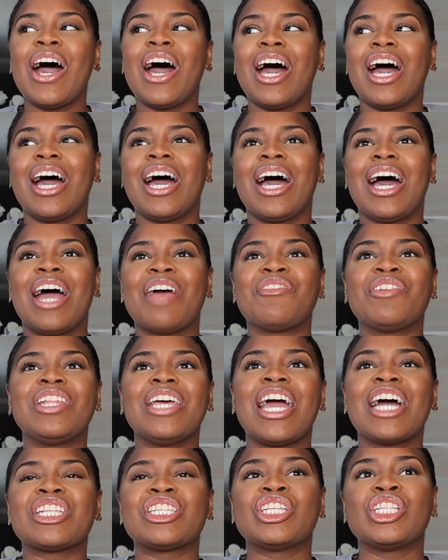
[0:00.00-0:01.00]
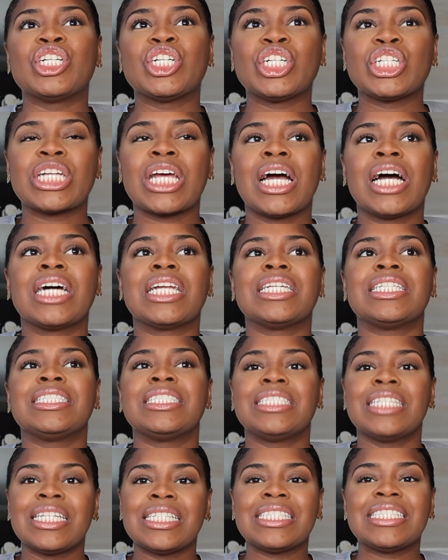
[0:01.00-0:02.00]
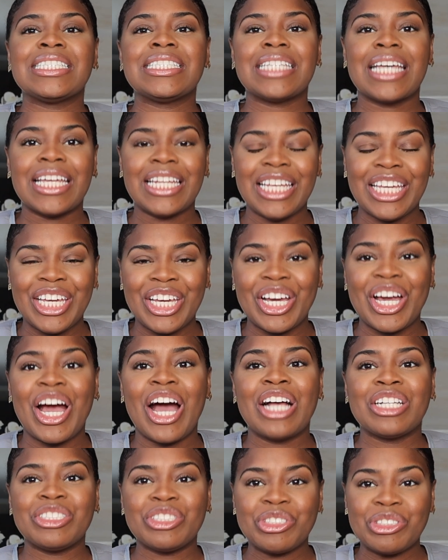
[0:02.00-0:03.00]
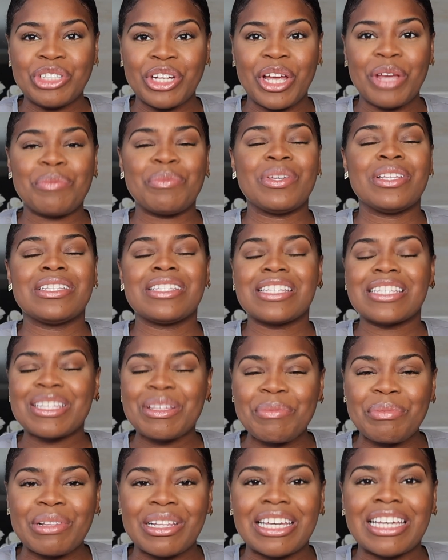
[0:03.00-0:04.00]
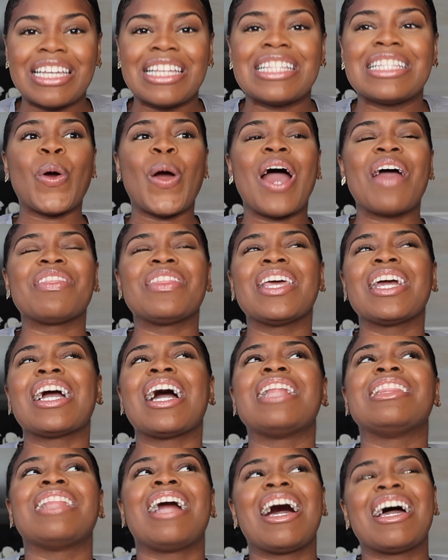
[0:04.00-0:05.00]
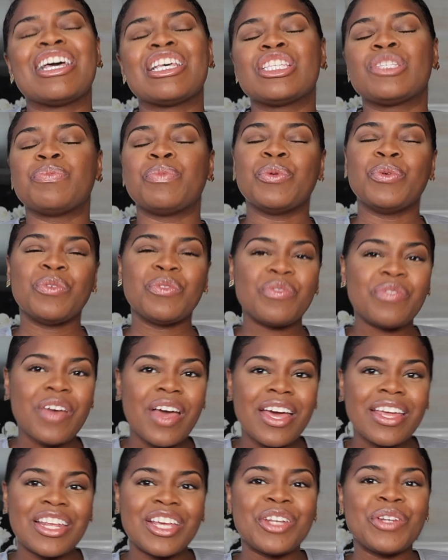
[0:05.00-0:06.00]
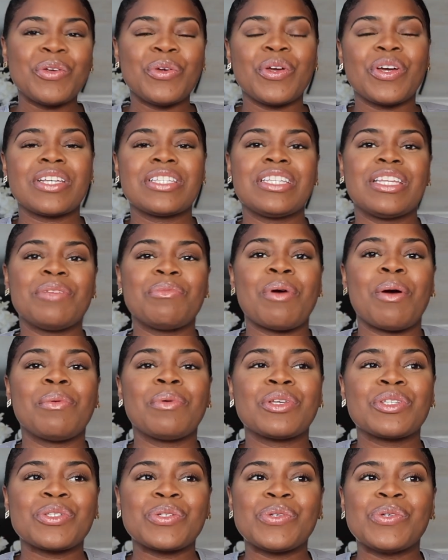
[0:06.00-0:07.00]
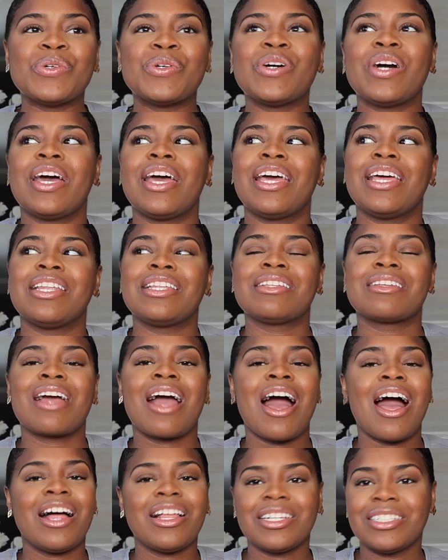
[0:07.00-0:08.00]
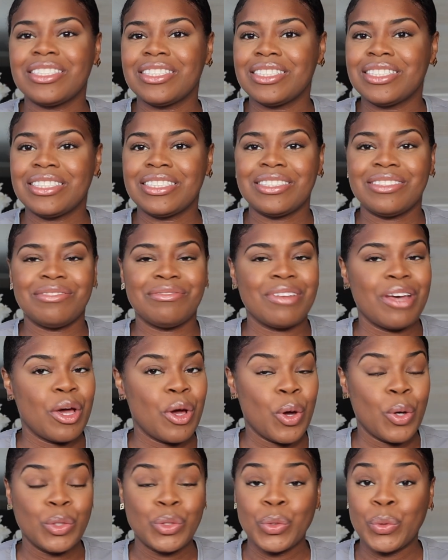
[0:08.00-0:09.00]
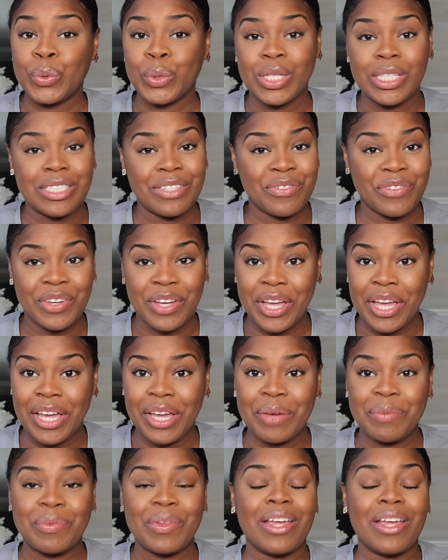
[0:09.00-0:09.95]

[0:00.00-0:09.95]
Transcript: I really had to learn how to sit, study, concentrate, be disciplined. I think a lot is spoon-fed in New York City public school, and college is a totally different game.